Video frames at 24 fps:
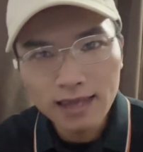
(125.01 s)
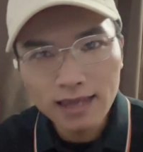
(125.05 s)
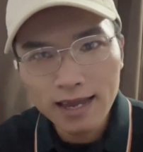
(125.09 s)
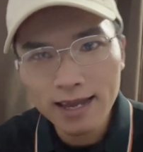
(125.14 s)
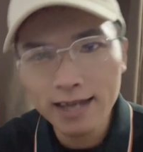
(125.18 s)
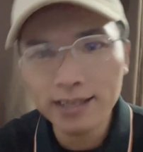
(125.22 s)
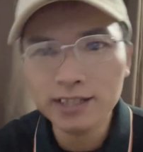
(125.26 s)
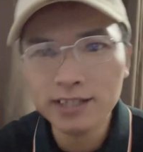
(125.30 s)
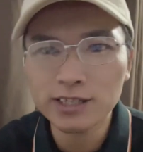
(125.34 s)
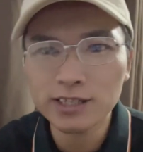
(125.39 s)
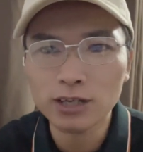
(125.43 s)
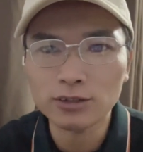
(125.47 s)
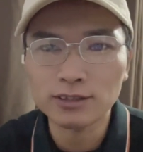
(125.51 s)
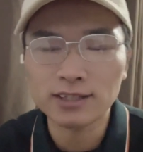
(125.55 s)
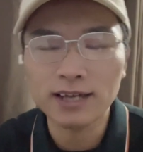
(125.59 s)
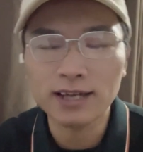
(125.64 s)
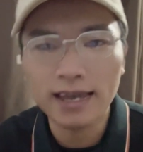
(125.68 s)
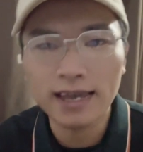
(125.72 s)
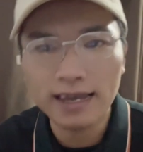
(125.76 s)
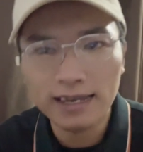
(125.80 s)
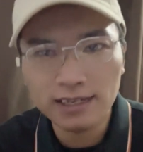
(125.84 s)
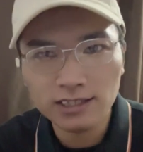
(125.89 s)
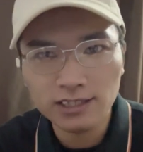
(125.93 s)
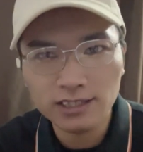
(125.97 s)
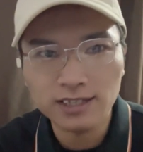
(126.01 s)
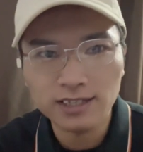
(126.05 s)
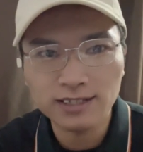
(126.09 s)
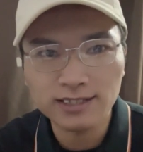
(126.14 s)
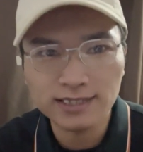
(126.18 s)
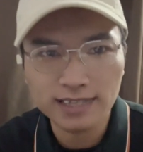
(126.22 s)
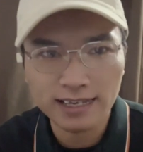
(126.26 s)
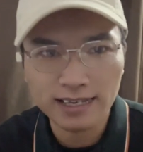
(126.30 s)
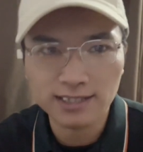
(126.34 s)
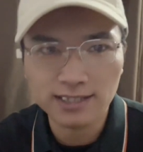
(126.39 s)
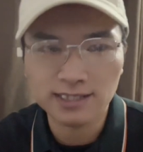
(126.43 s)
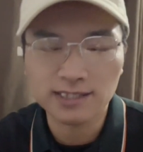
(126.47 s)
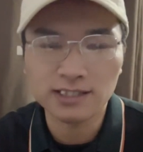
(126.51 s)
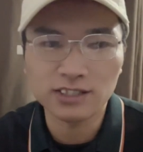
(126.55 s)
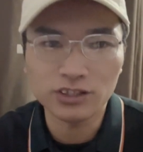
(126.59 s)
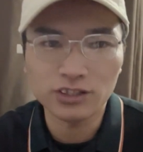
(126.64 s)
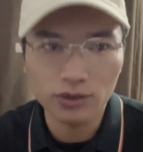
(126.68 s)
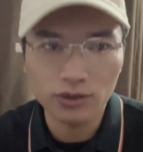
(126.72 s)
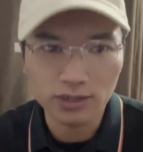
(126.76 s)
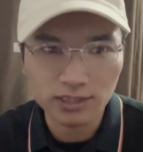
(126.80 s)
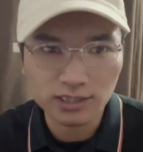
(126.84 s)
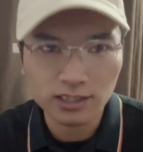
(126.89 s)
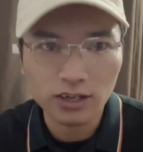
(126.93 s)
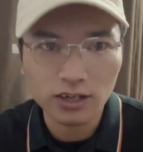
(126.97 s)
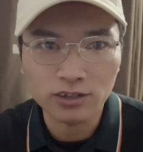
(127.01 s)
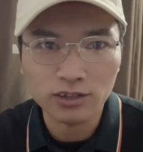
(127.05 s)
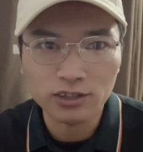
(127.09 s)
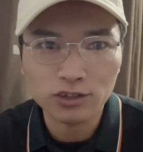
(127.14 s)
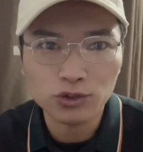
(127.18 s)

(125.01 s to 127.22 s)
$8,086 US